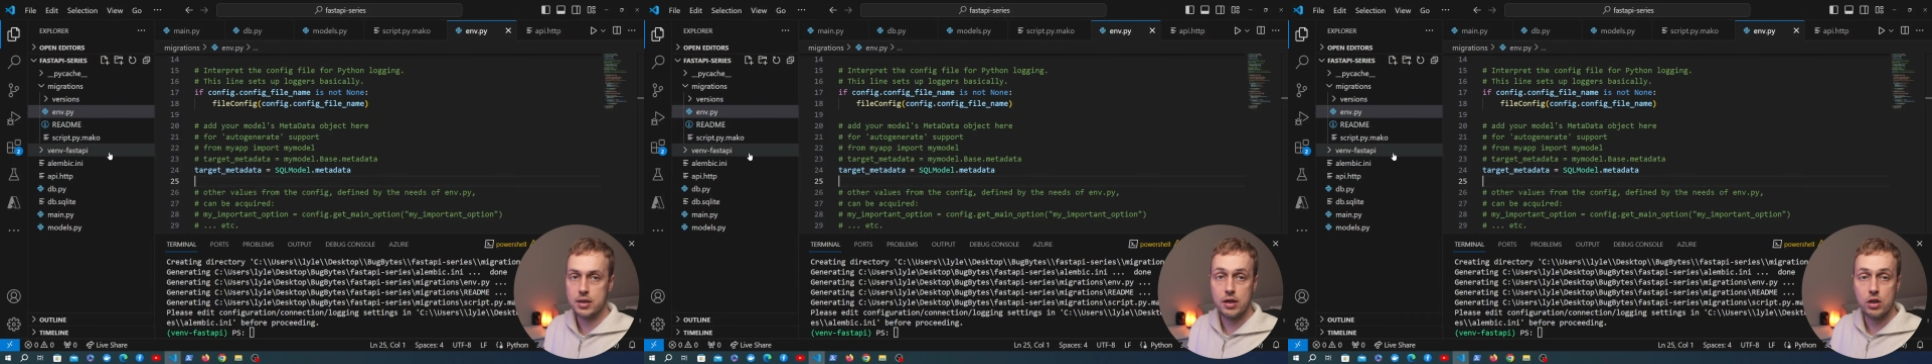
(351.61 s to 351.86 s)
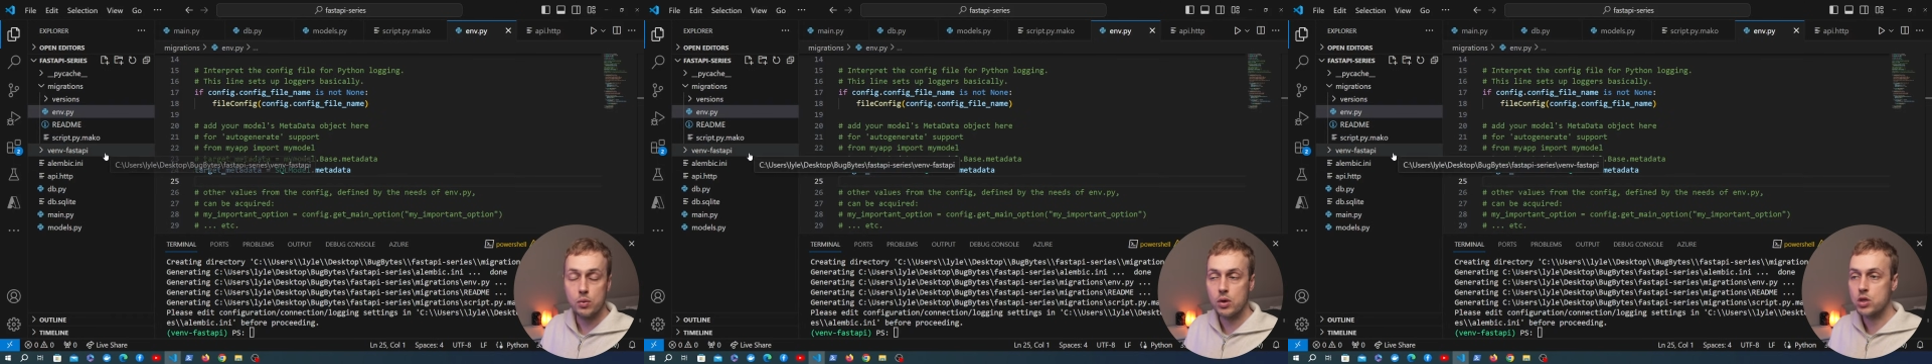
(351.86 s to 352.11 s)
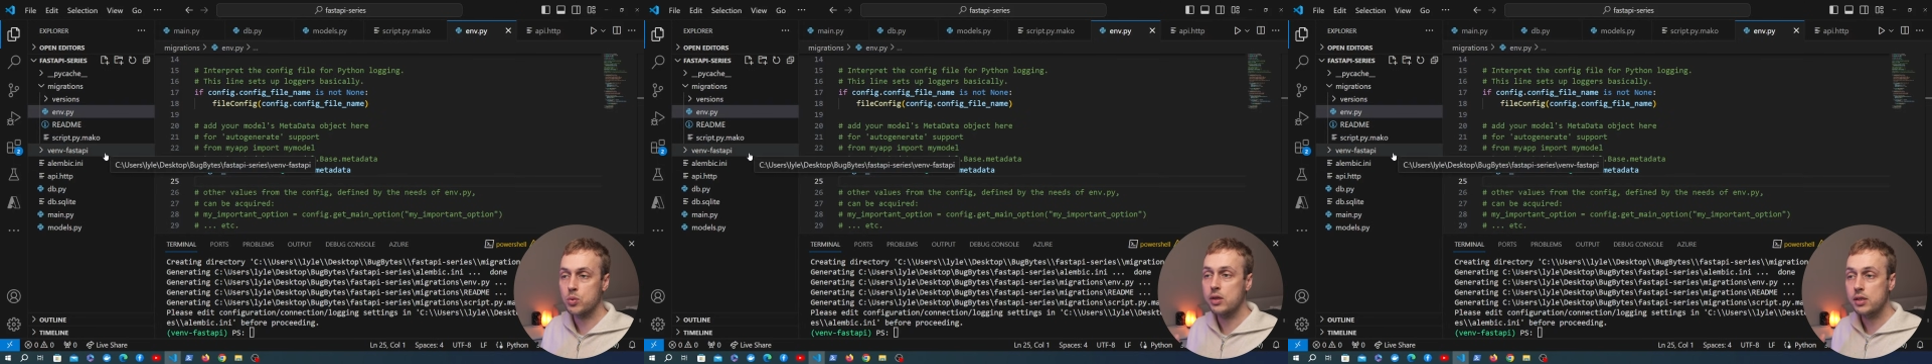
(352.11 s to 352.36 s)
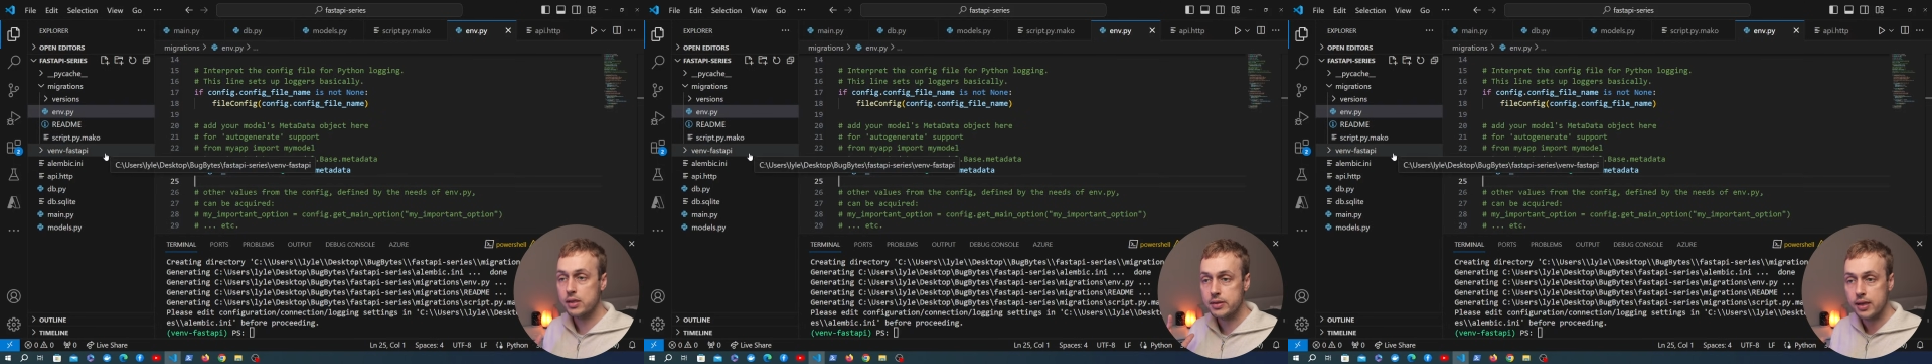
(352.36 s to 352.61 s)
In other words, we
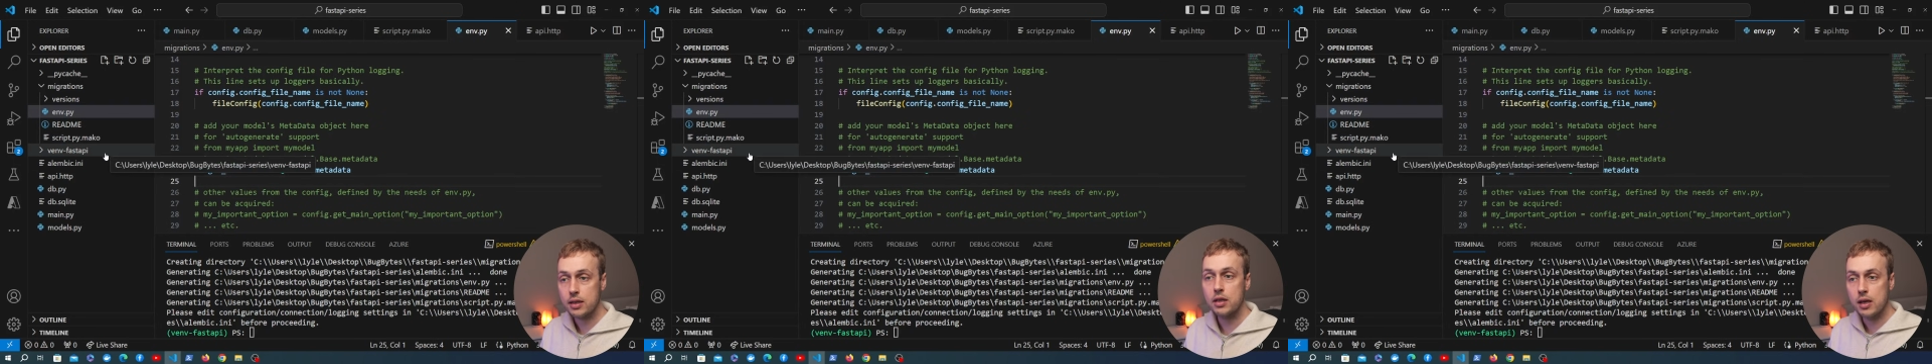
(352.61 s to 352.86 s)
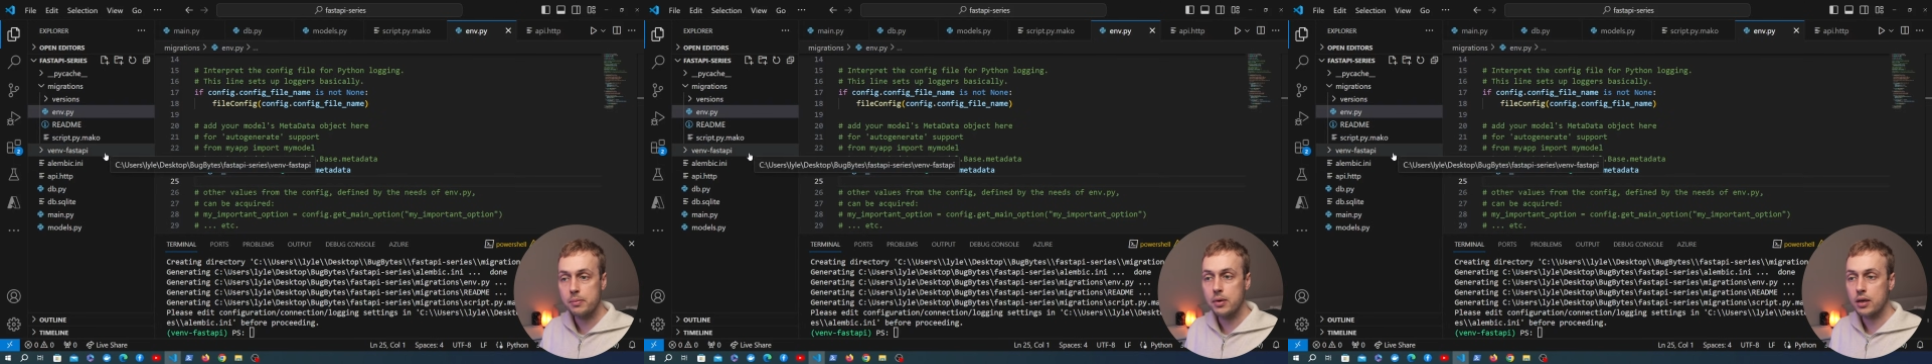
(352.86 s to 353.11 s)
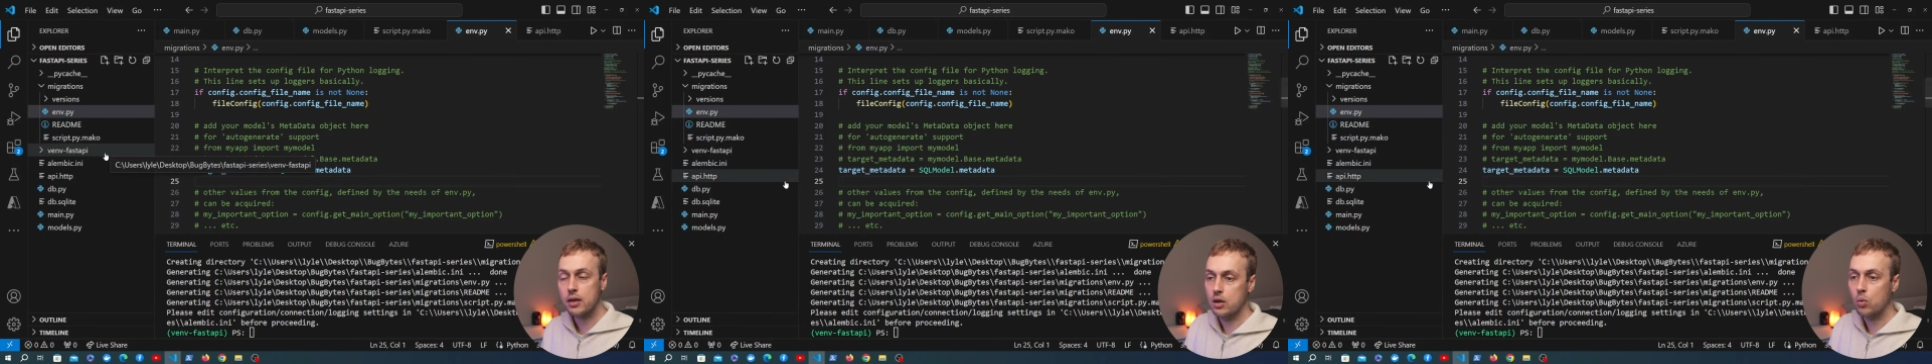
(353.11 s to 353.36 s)
need to tell Alembic